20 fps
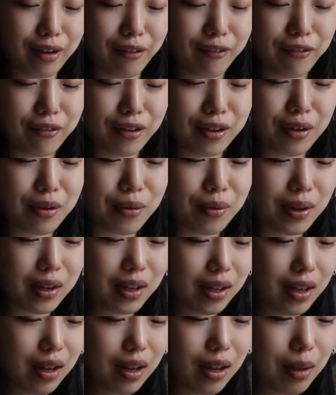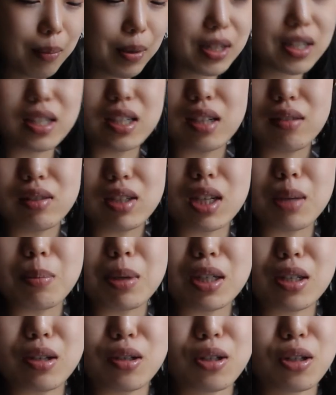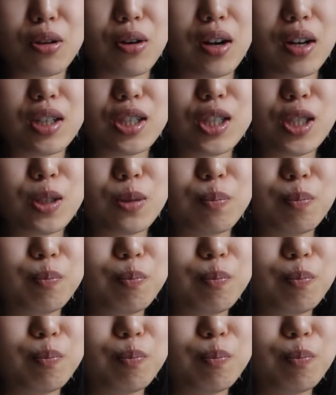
a few pieces of Cinnamon Toast Crunch.